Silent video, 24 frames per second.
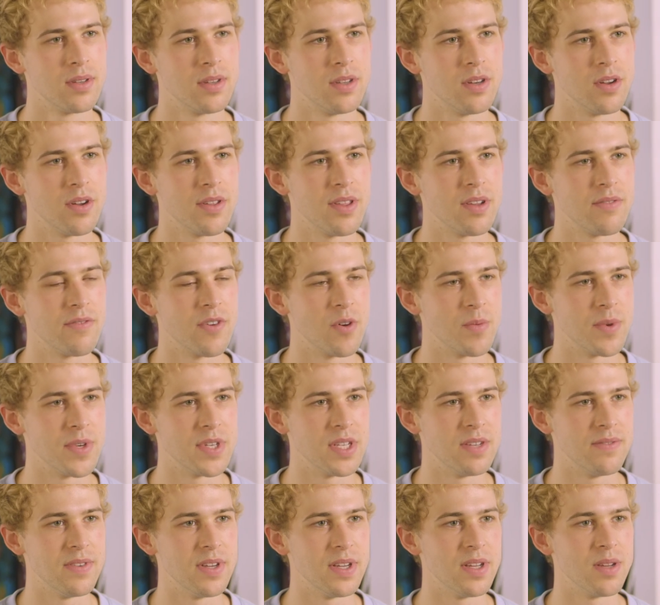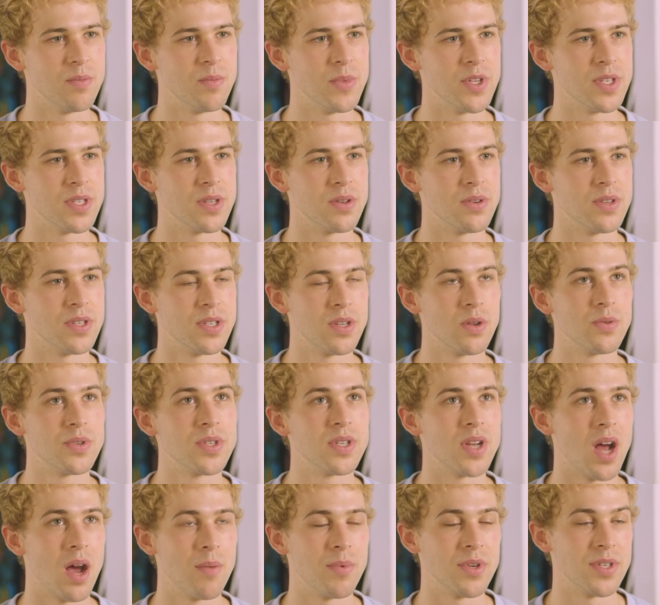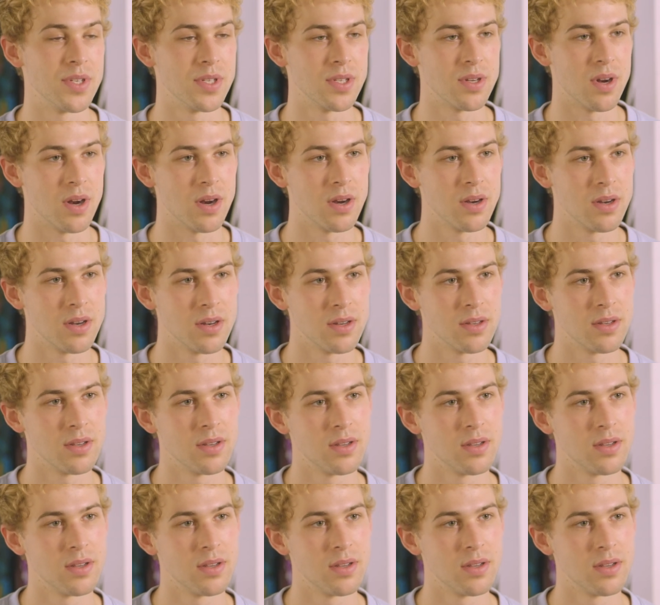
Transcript: You know, I think film and TV can be so stop and start.